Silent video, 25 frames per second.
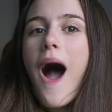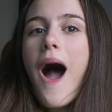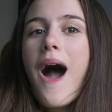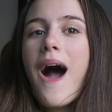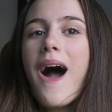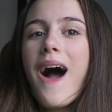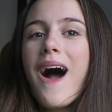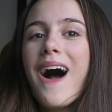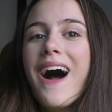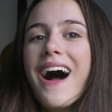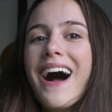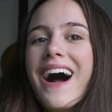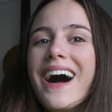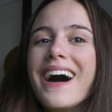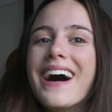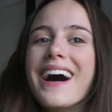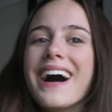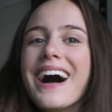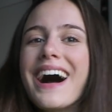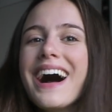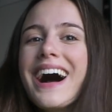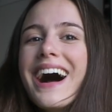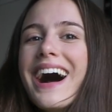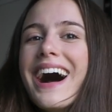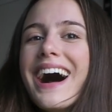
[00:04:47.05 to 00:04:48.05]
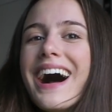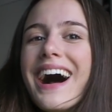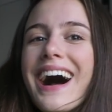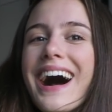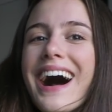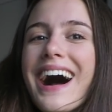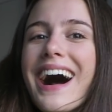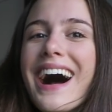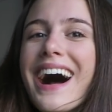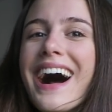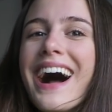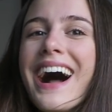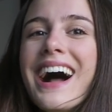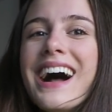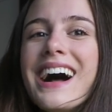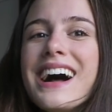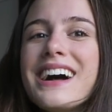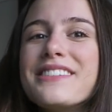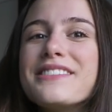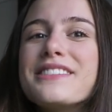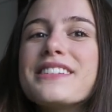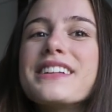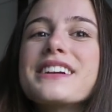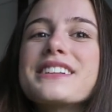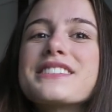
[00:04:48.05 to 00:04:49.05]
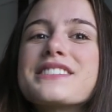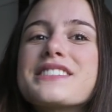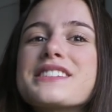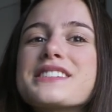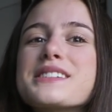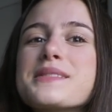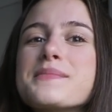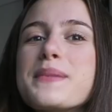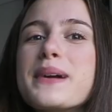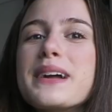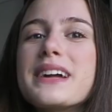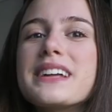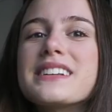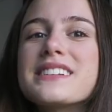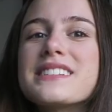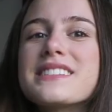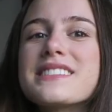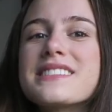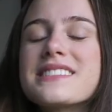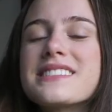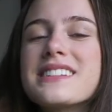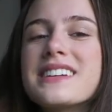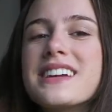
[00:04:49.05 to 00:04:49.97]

I feel like Trisha Paytas.